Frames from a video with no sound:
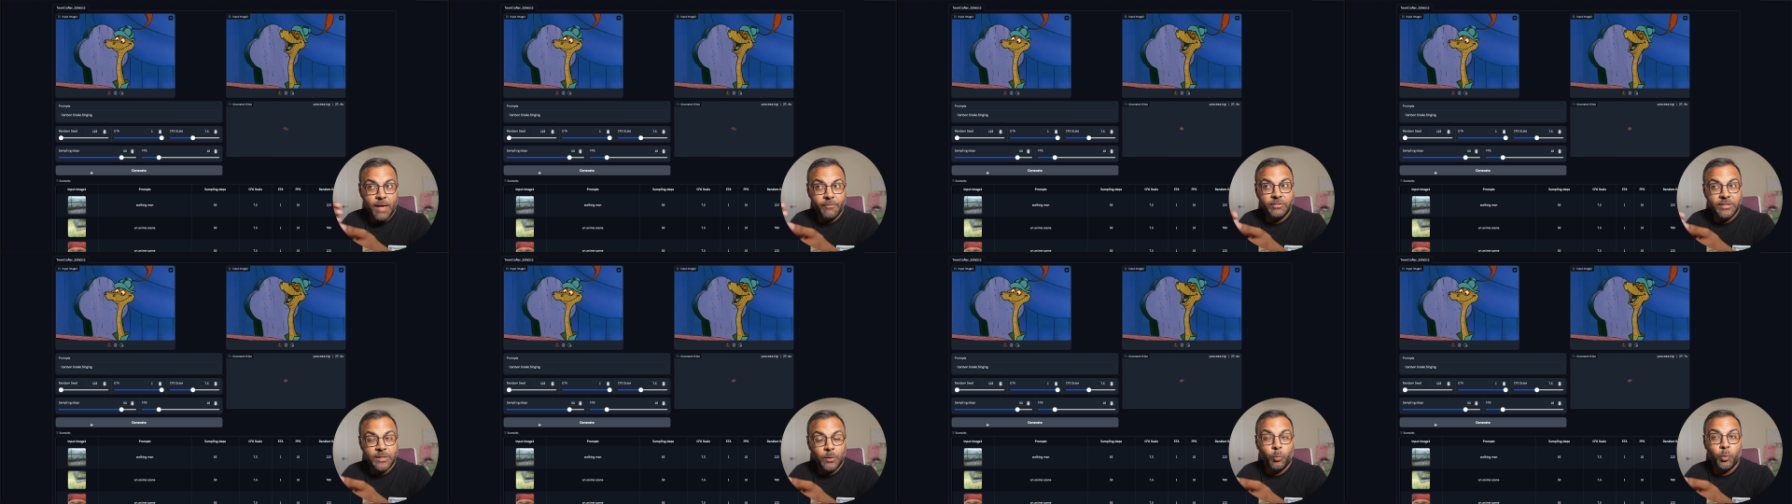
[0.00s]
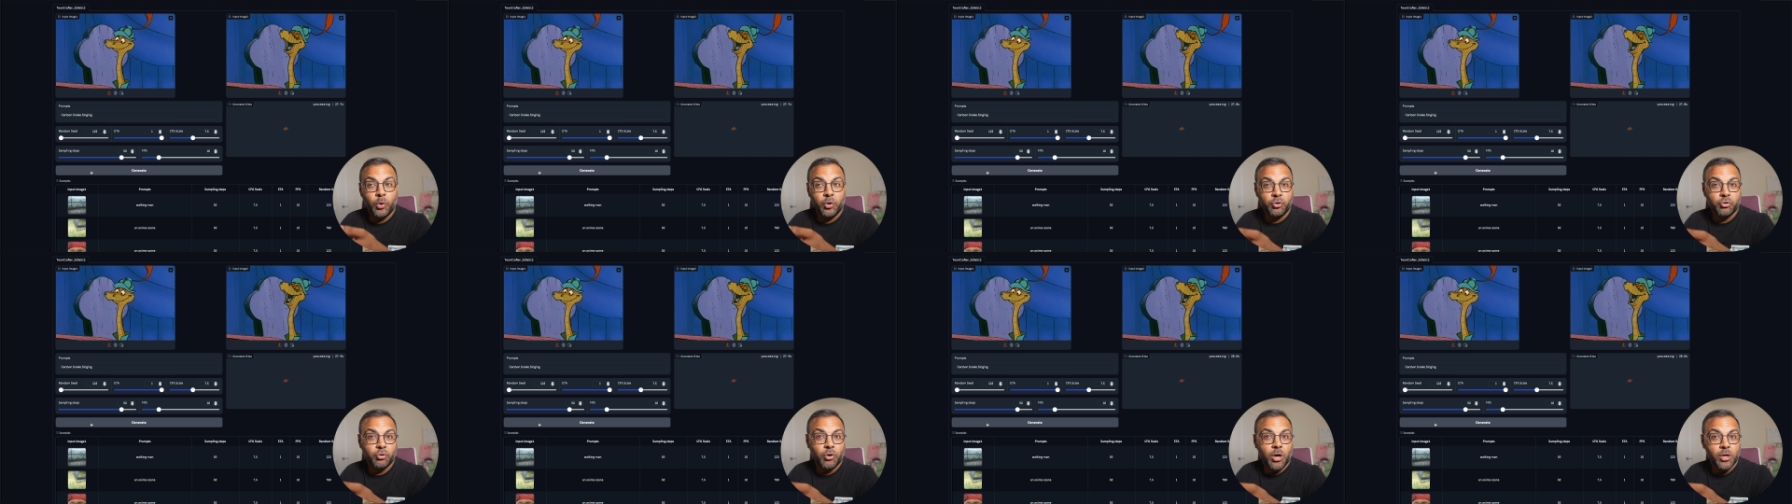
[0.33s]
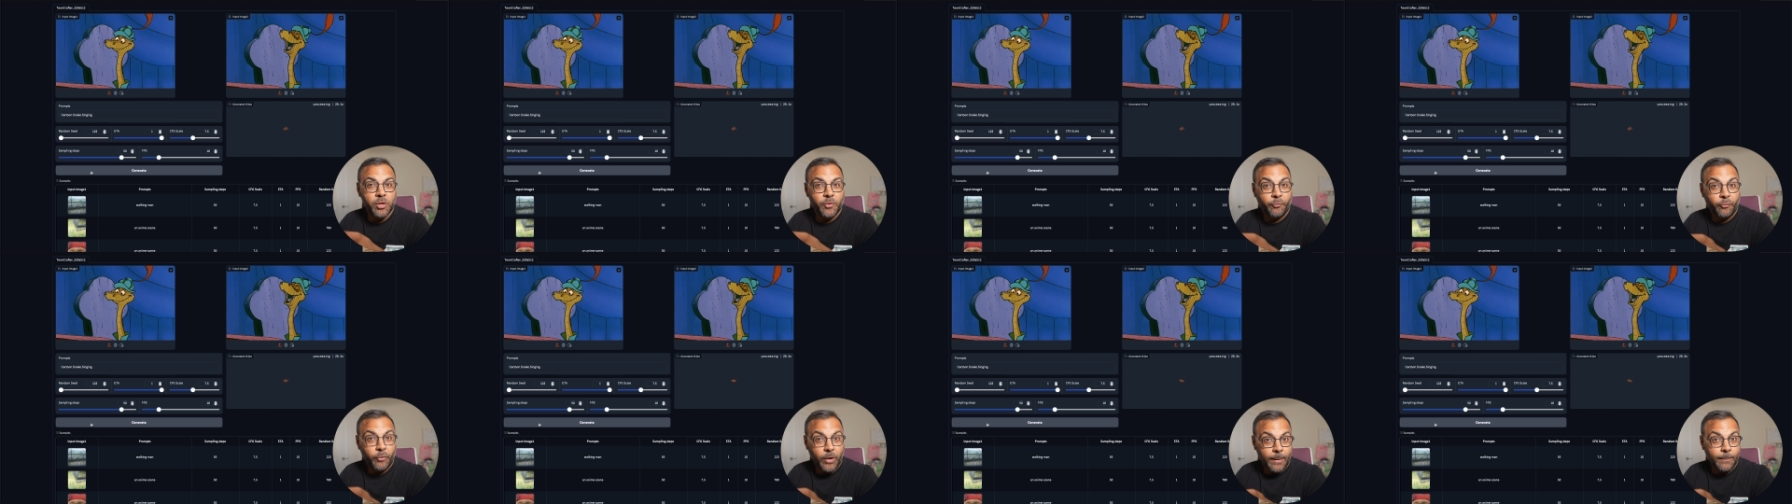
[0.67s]
someone draw
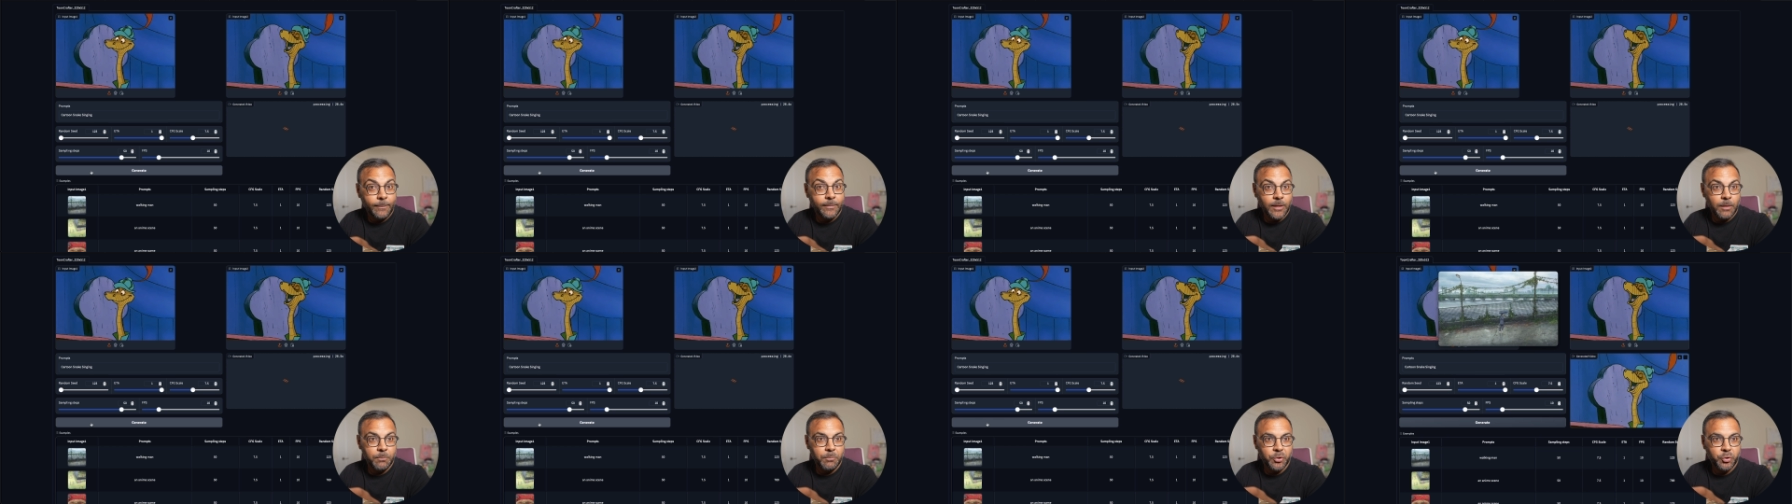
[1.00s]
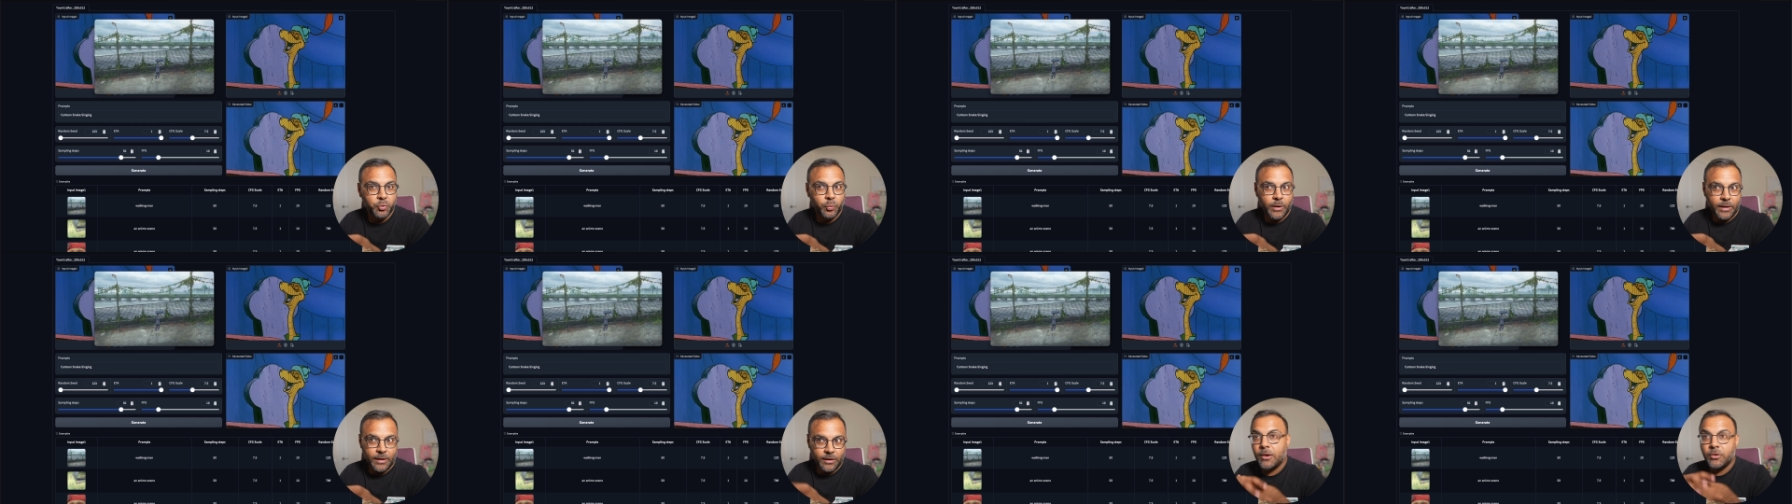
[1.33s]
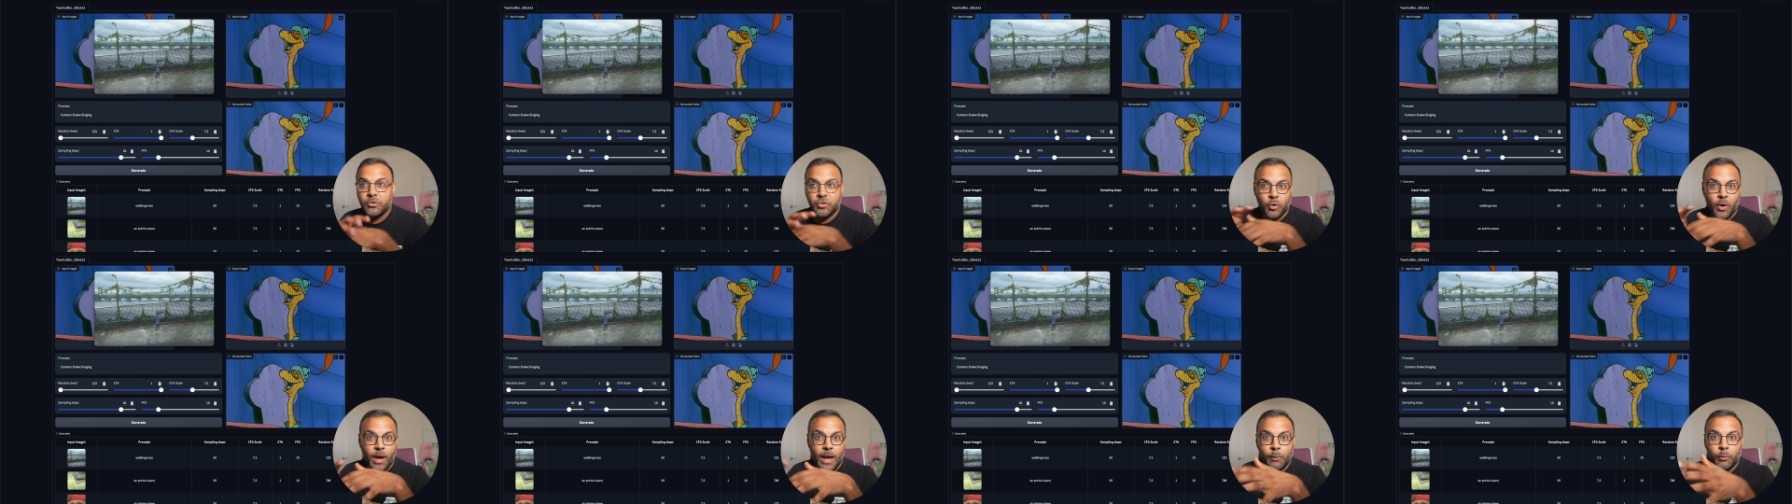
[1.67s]
the frames in between.
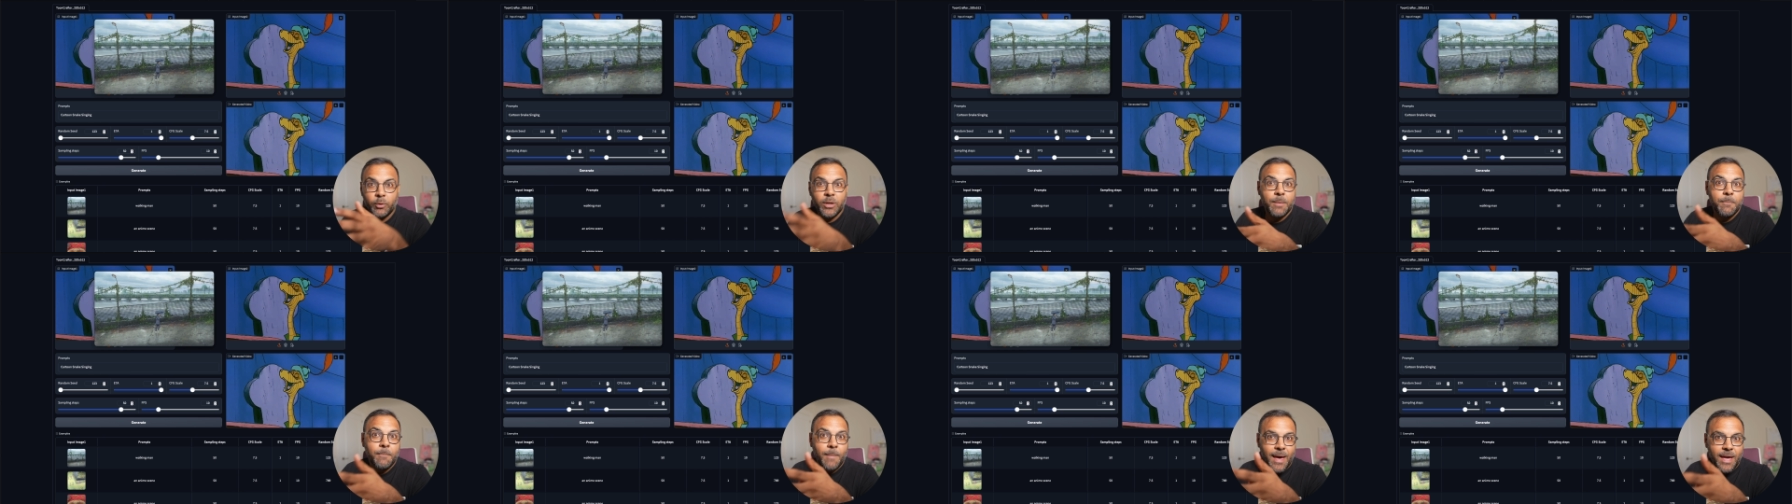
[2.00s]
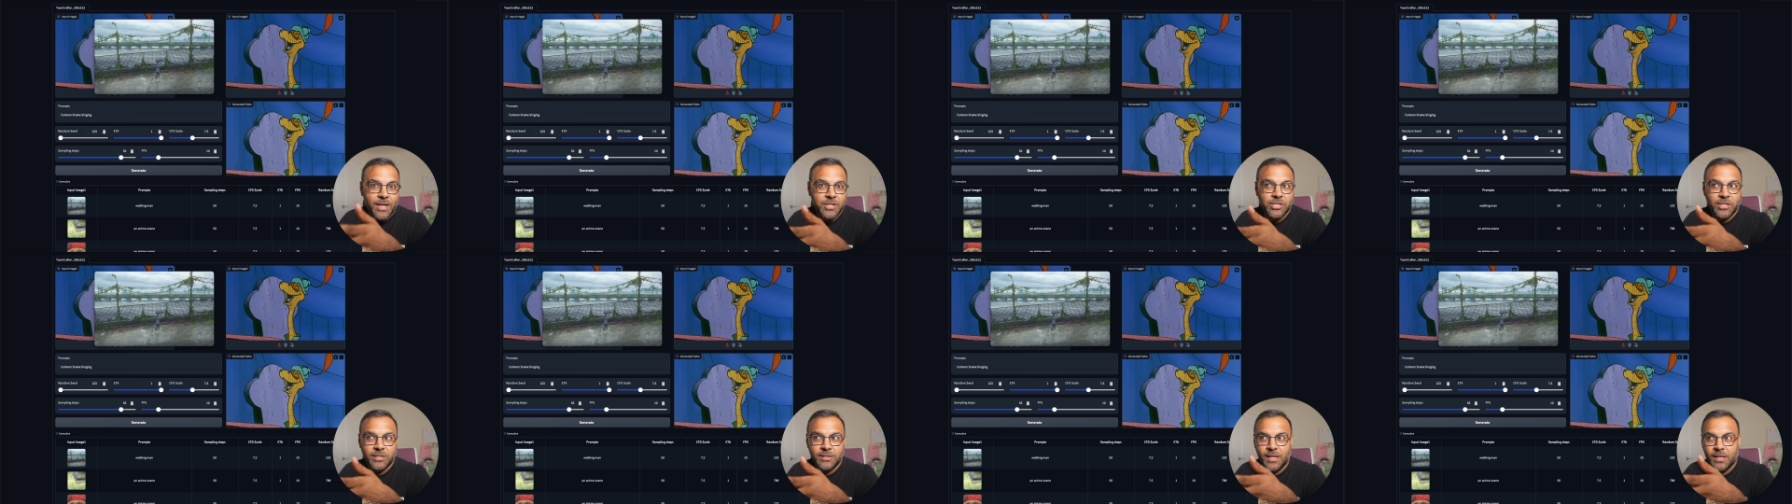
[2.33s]
So I would imagine